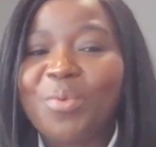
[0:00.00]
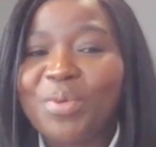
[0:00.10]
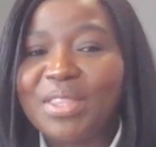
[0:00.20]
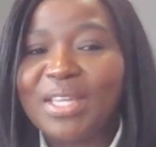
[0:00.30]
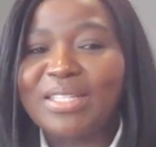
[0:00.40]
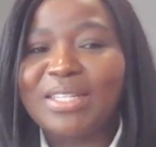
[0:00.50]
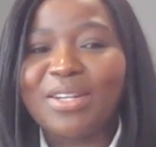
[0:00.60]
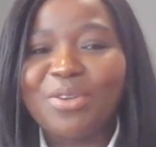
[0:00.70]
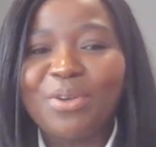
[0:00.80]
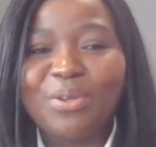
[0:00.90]
With the
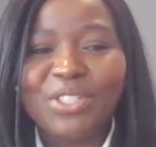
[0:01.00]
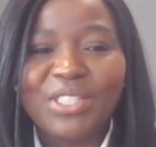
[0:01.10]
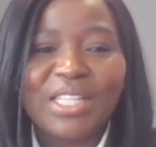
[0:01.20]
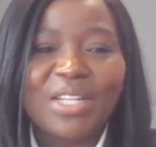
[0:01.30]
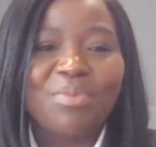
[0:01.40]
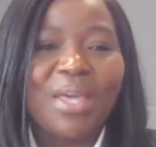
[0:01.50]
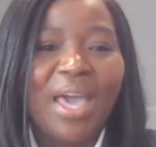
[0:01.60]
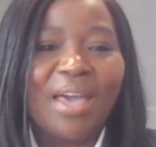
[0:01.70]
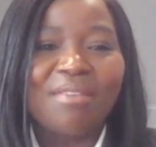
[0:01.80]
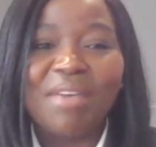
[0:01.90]
technologies that we
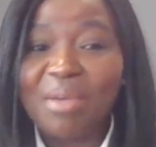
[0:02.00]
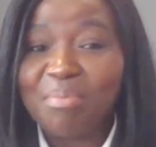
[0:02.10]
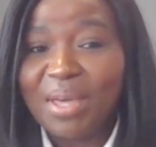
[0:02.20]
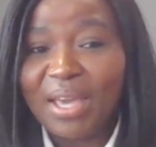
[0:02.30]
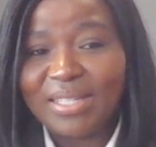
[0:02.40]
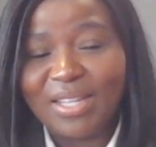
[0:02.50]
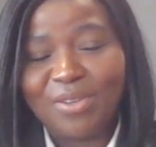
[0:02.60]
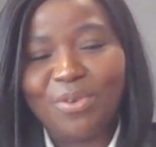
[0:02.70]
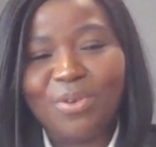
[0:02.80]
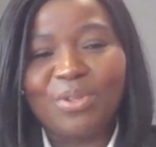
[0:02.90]
have, API
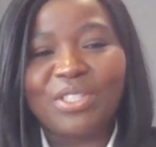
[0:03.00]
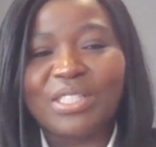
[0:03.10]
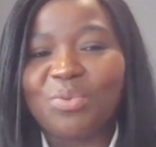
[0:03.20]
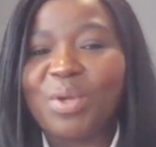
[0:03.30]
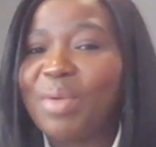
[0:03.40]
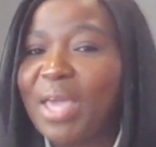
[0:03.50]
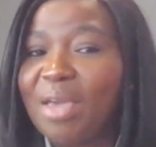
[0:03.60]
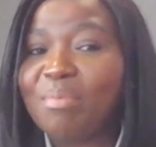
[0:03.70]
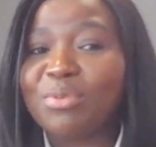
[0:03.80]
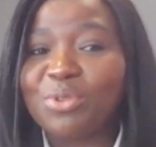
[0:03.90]
technologies, where we're
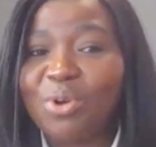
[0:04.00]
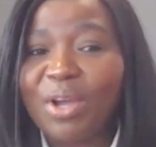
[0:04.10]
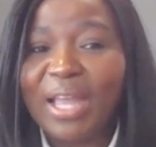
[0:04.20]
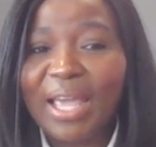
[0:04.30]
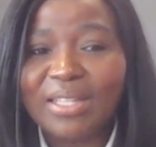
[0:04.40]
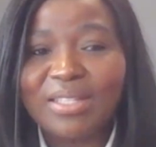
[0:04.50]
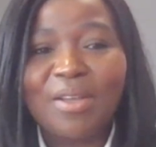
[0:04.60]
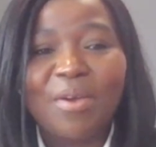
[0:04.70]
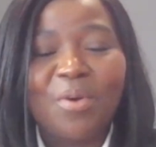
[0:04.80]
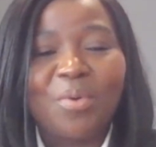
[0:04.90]
able to connect
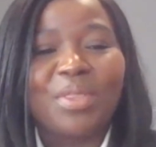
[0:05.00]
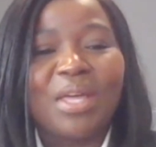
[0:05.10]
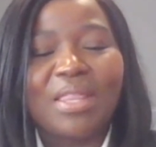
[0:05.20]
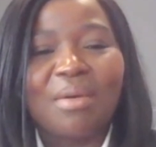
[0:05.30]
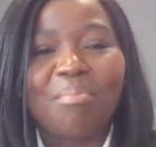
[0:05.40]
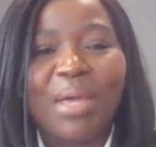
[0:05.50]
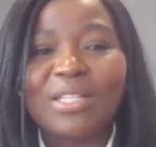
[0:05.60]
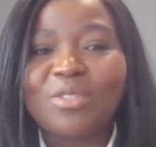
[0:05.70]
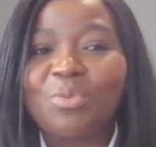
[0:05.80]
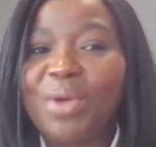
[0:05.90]
with other
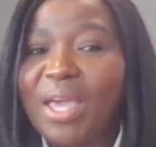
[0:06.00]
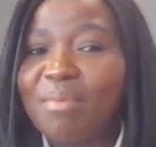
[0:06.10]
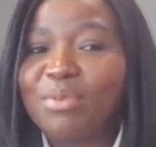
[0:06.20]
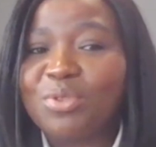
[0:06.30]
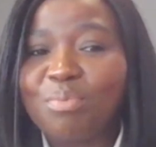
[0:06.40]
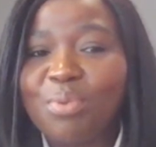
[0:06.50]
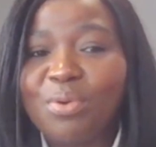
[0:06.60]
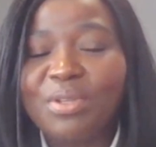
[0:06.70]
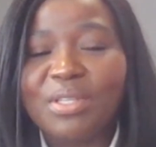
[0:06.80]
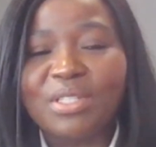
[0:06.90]
banks, we're able to
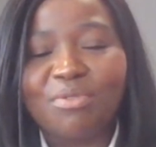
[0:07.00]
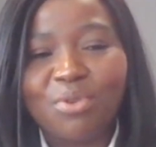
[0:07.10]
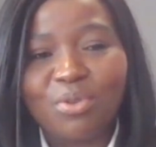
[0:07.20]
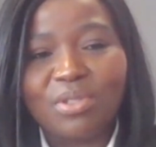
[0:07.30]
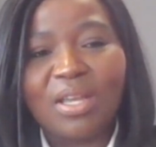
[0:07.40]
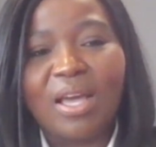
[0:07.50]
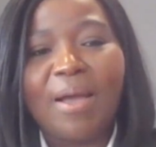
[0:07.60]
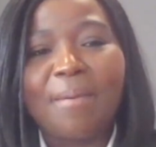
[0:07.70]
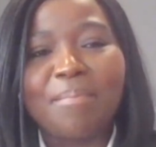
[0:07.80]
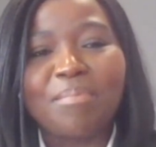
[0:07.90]
pull these views
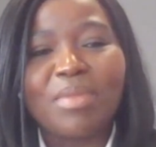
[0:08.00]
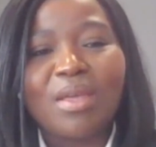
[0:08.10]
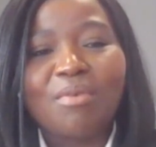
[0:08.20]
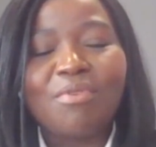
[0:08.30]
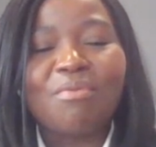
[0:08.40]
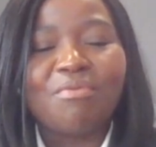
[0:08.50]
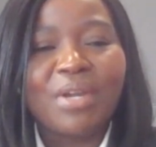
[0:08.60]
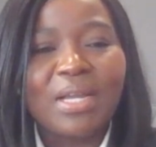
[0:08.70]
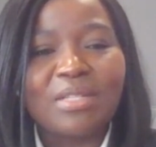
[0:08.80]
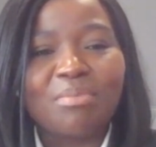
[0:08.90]
from
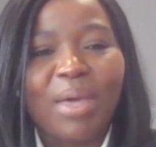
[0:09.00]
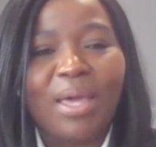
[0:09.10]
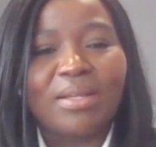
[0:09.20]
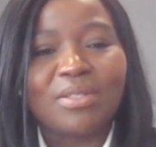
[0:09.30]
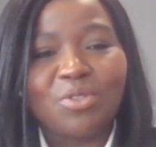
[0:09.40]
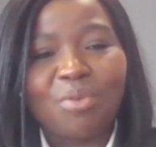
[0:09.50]
various banks,